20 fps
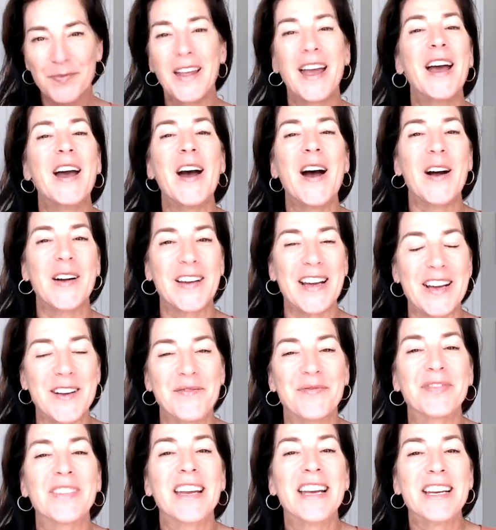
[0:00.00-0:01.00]
Okay,
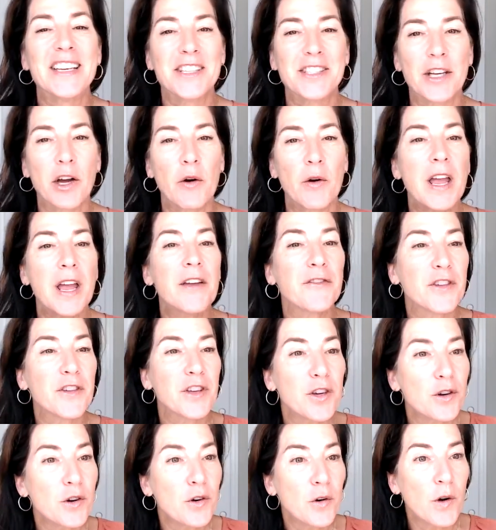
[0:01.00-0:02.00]
so if
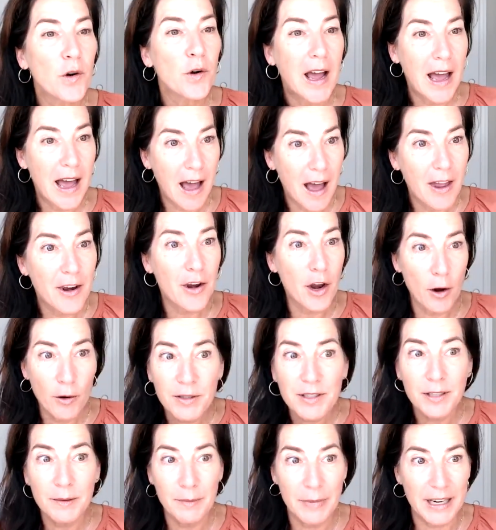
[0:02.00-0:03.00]
you know
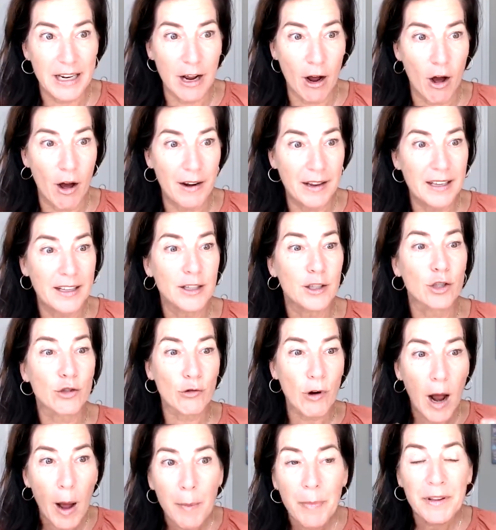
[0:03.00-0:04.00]
somebody on it,
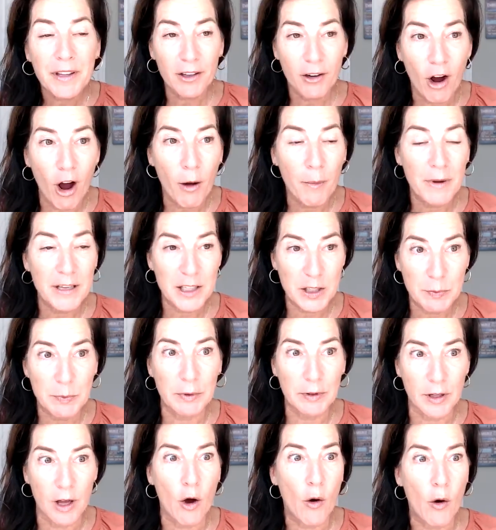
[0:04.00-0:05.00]
drop in the comments
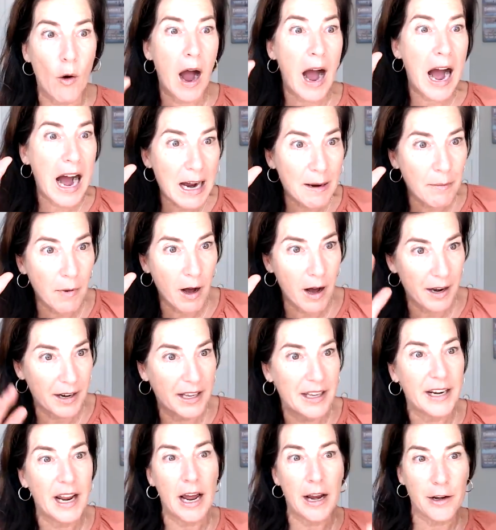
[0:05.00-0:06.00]
below. I'm on it.
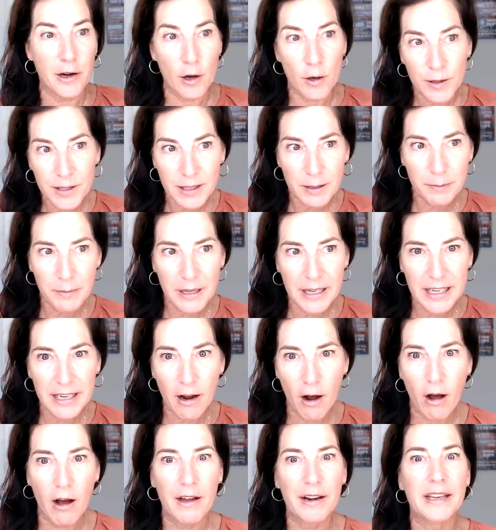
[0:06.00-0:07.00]
I know somebody
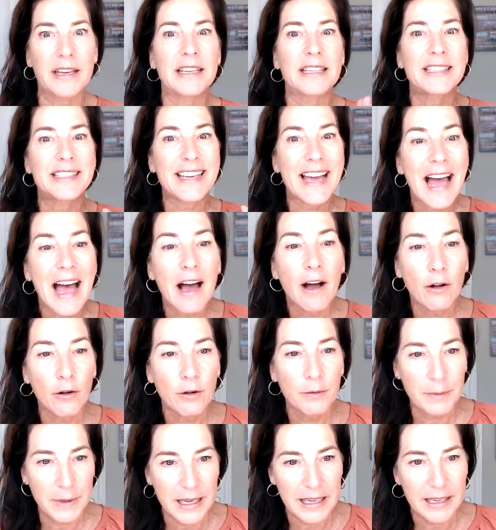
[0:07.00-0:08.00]
on it. Tell
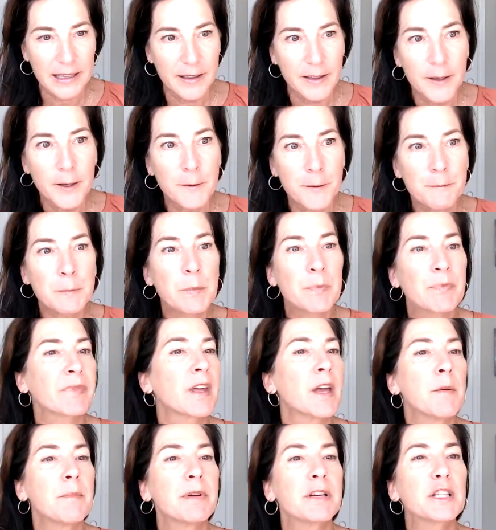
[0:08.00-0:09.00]
me,
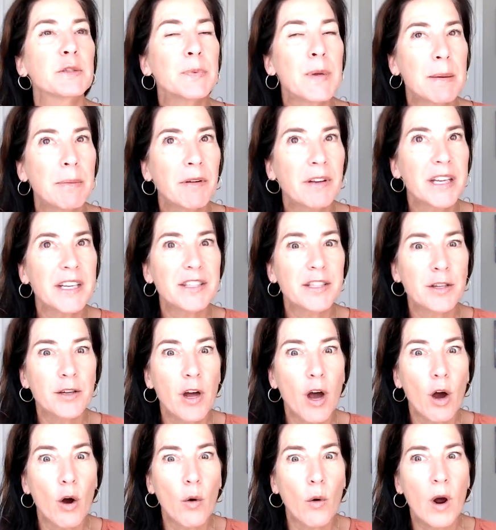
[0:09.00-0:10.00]
because people need to
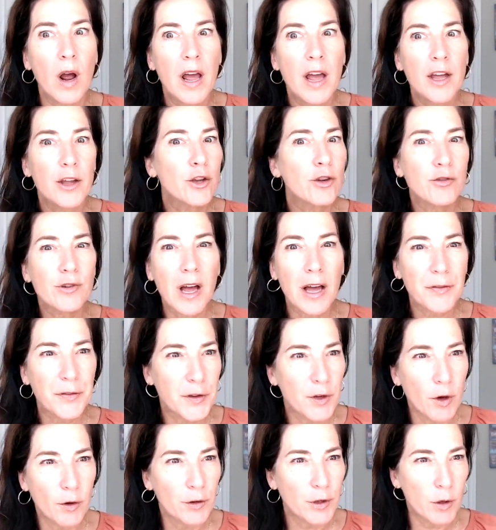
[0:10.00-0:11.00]
know you're not the
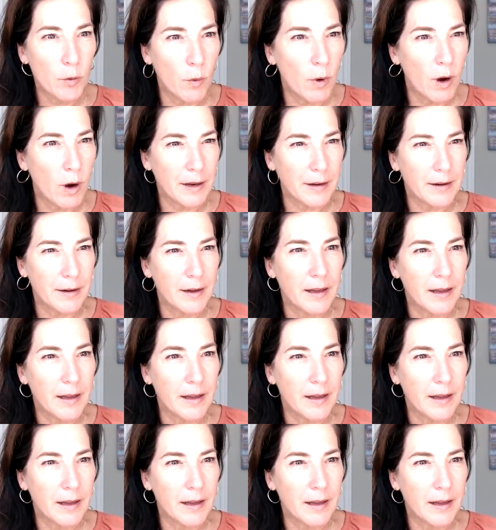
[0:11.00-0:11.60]
only one,